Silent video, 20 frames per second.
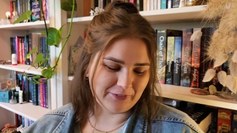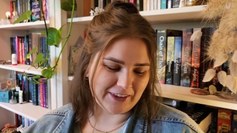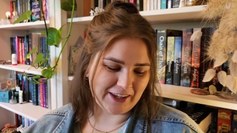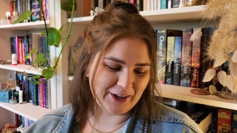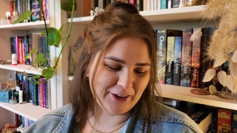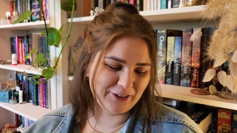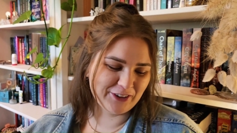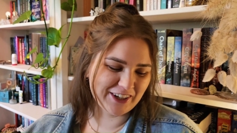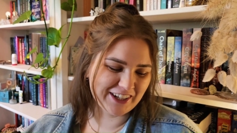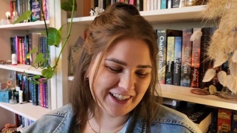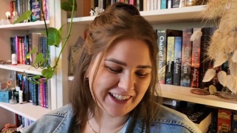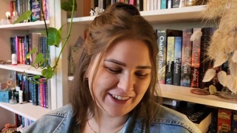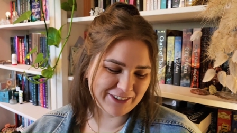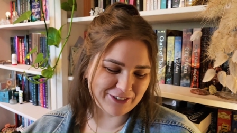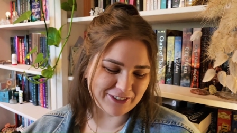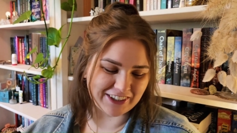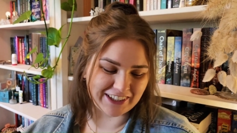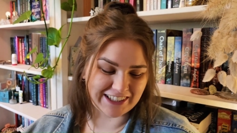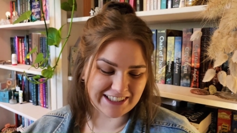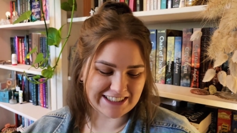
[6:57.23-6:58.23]
They're really
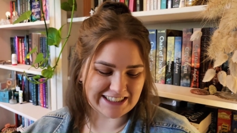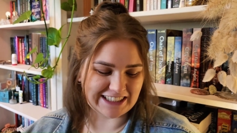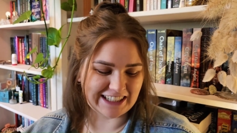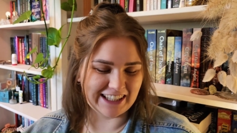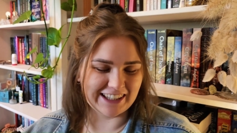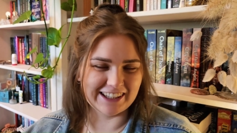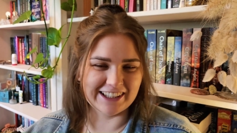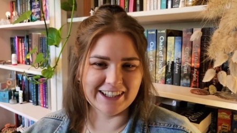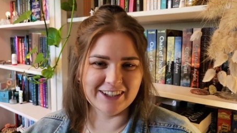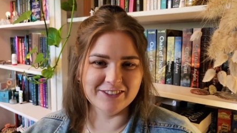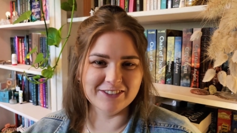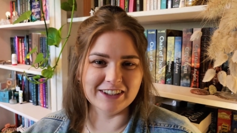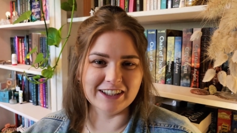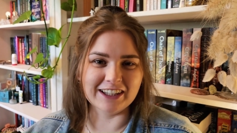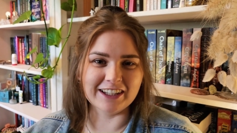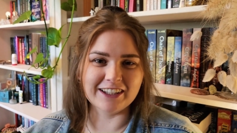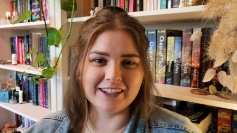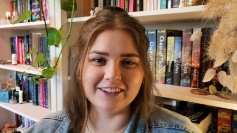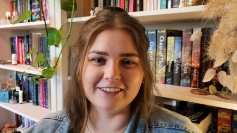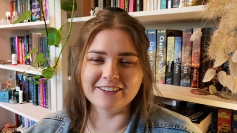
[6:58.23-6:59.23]
funny together and
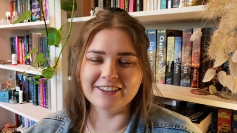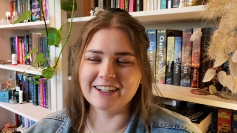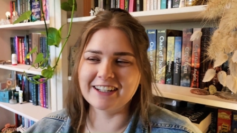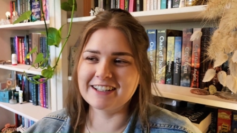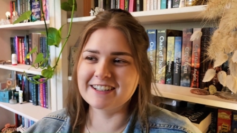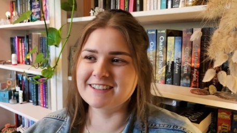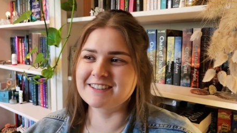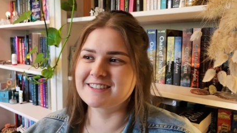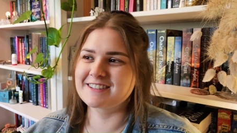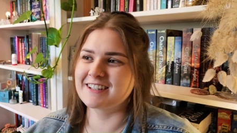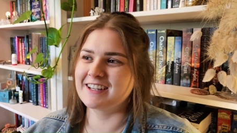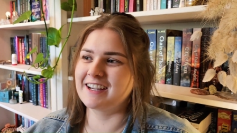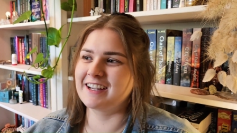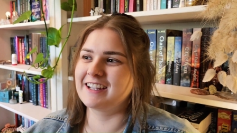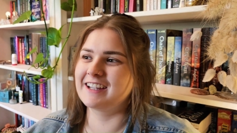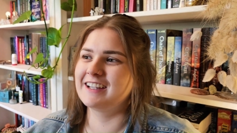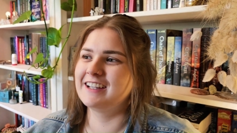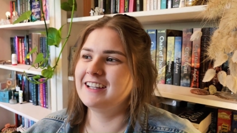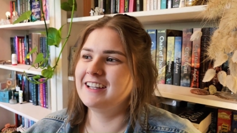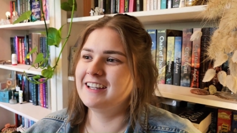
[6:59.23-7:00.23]
really cute and it's like